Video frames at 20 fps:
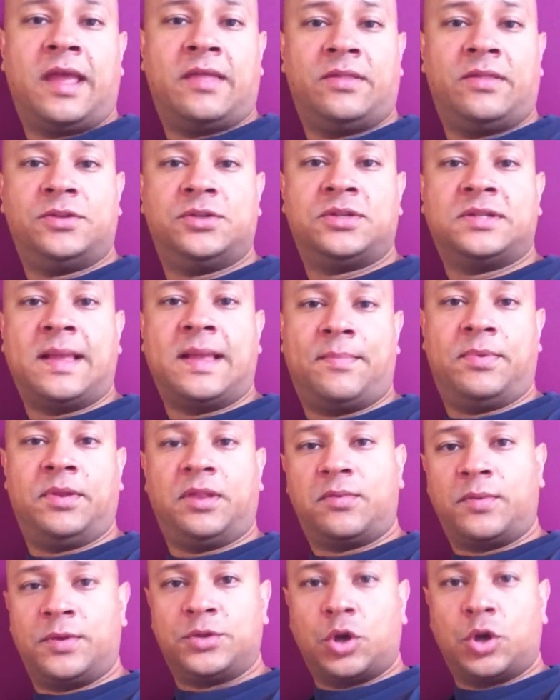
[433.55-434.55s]
and they just happen
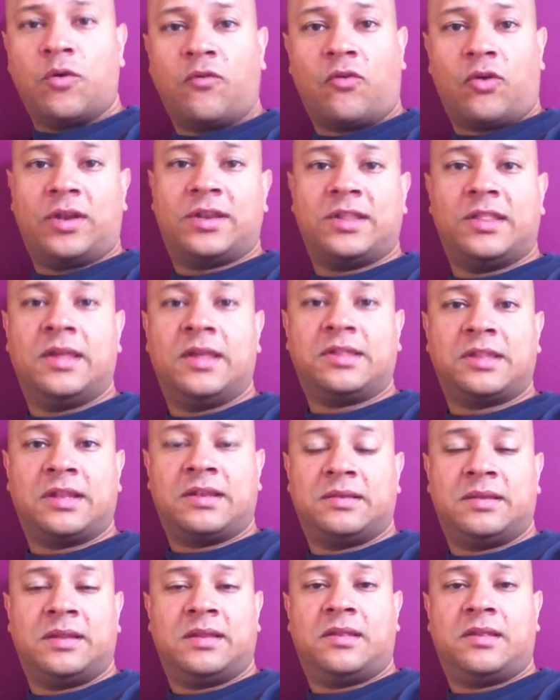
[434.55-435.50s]
to switch over into this, and